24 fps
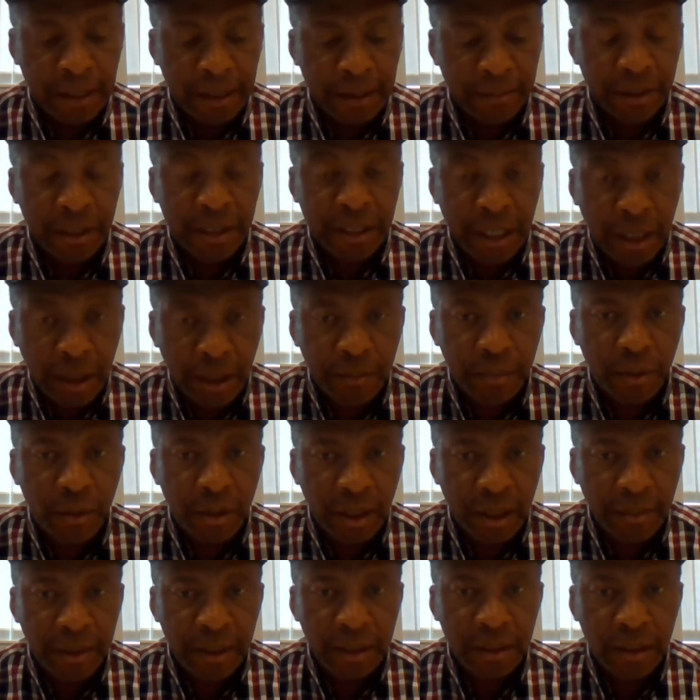The second
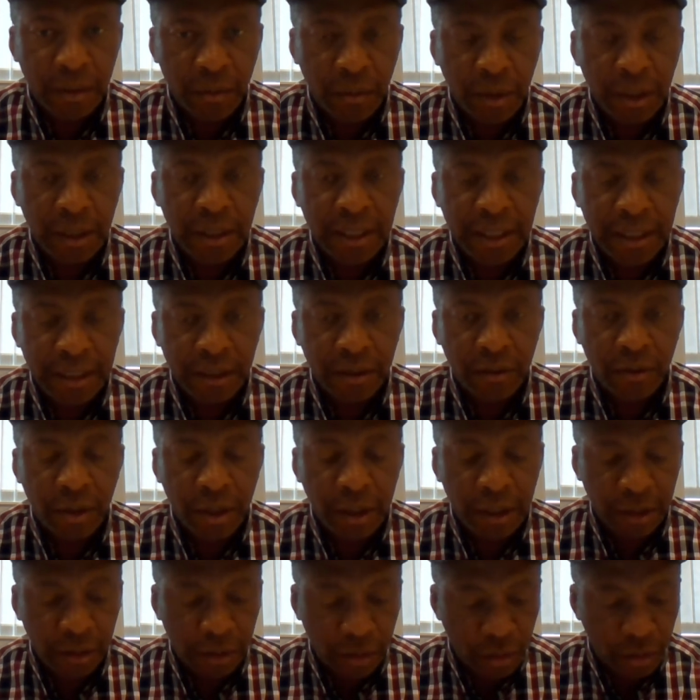program is the one that is
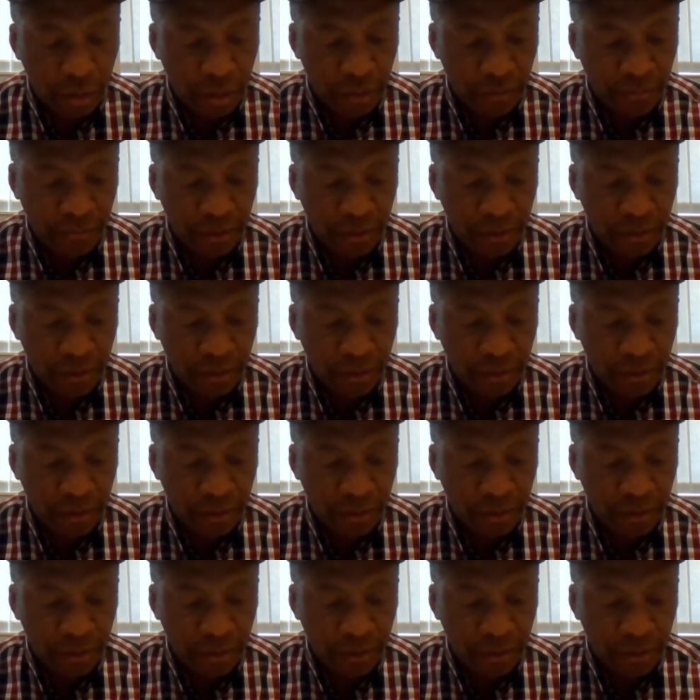running through